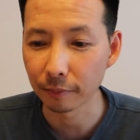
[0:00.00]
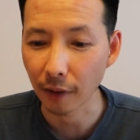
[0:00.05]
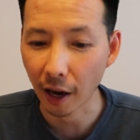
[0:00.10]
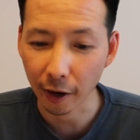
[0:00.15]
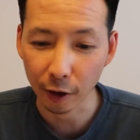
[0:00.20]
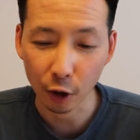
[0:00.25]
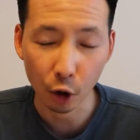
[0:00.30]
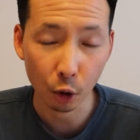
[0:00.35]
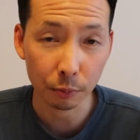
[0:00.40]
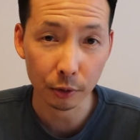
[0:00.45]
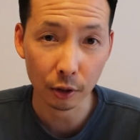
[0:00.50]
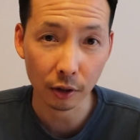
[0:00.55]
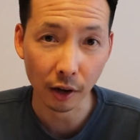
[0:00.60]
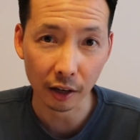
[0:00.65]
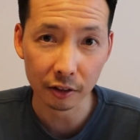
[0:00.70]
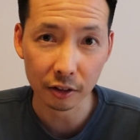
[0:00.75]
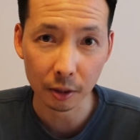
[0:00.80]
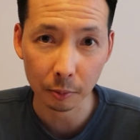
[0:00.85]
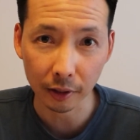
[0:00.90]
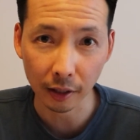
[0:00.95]
I hope you
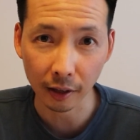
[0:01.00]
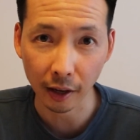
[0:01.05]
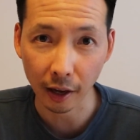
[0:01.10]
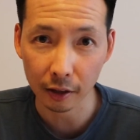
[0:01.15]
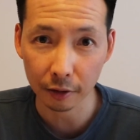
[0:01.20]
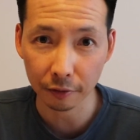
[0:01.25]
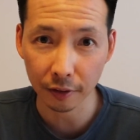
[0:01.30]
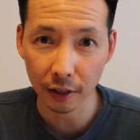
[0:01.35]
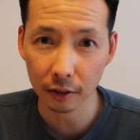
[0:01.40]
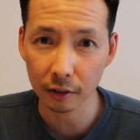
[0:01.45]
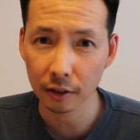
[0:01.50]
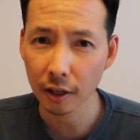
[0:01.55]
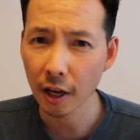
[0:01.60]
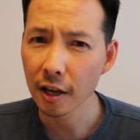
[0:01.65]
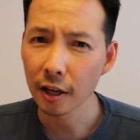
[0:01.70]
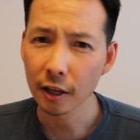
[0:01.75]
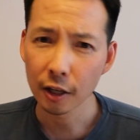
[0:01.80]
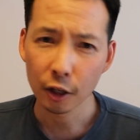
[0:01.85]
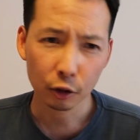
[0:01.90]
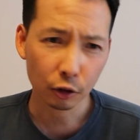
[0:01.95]
got something out of it.
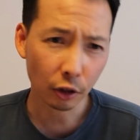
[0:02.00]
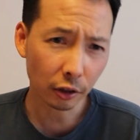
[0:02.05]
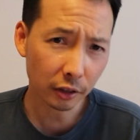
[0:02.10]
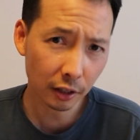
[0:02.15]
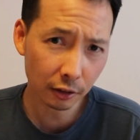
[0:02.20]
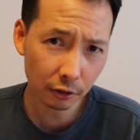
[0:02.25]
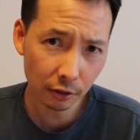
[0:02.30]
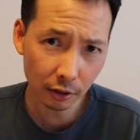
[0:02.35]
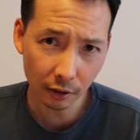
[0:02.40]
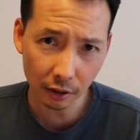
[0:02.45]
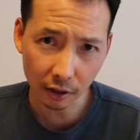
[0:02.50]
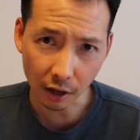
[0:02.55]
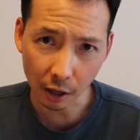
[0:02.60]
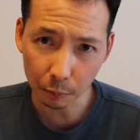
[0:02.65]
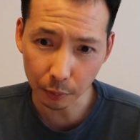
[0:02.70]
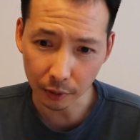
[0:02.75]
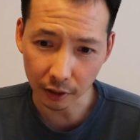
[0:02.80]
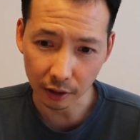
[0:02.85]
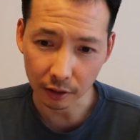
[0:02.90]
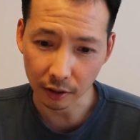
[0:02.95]
Look into the
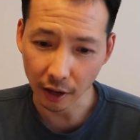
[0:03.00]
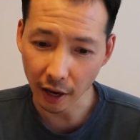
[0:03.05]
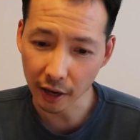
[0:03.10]
company.